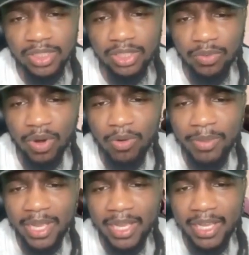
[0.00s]
into the wrong
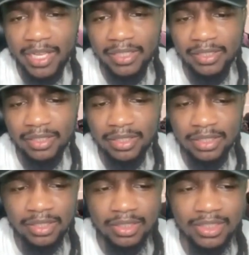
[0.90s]
man hands.
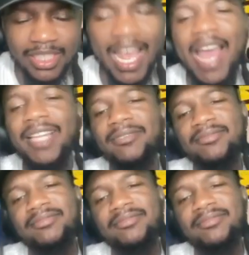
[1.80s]
Got